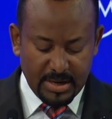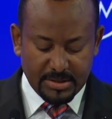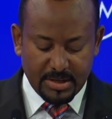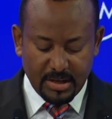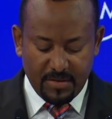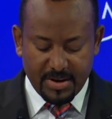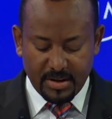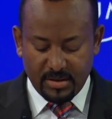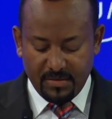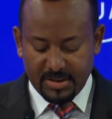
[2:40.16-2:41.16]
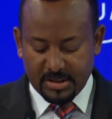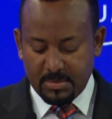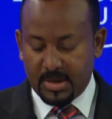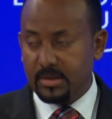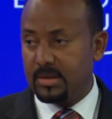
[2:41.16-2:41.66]
Significant
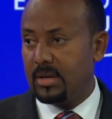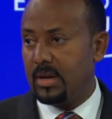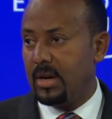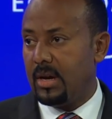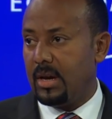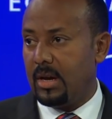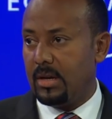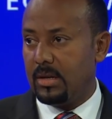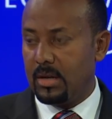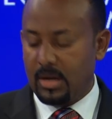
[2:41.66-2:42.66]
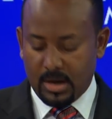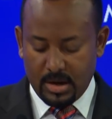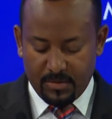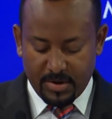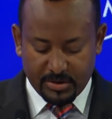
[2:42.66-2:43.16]
investment in
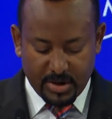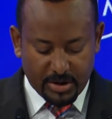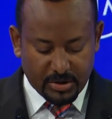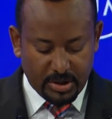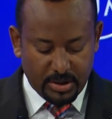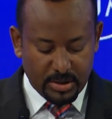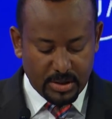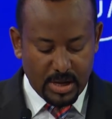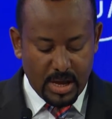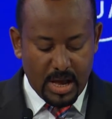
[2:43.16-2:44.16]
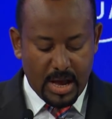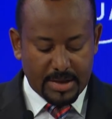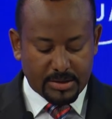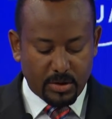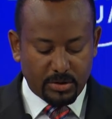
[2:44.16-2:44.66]
infrastructure
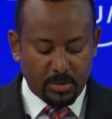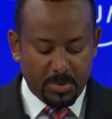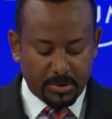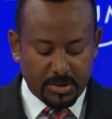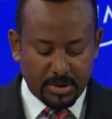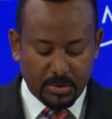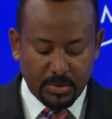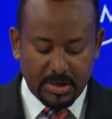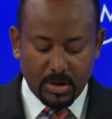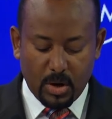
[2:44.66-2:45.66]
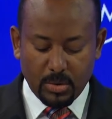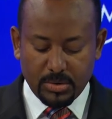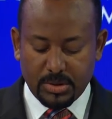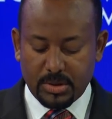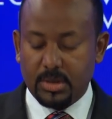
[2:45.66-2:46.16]
has contributed to the
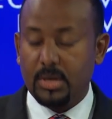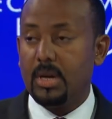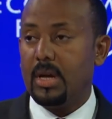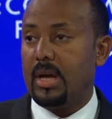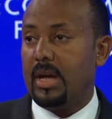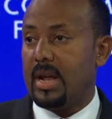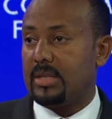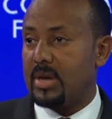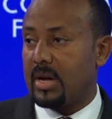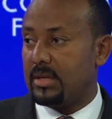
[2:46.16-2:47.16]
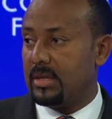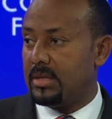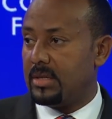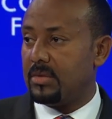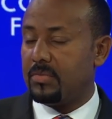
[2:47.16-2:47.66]
growth and attracted
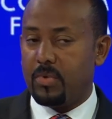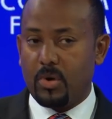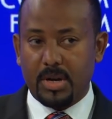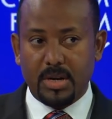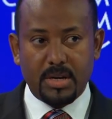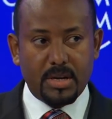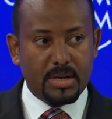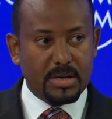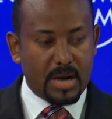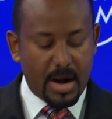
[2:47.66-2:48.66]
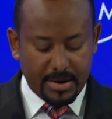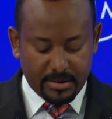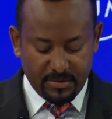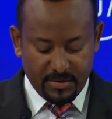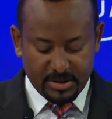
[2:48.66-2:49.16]
foreign
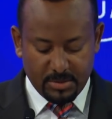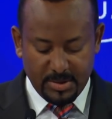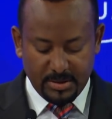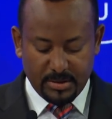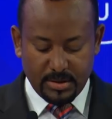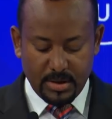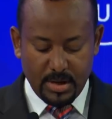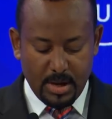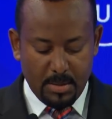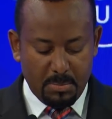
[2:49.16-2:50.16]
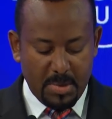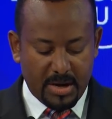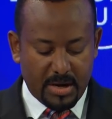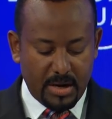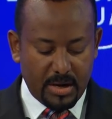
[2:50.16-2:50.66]
direct investment,
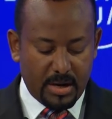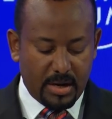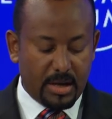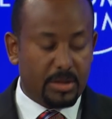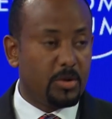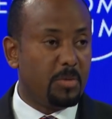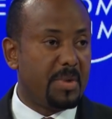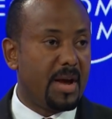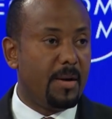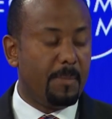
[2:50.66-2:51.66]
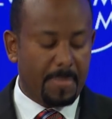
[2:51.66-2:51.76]
making Ethiopia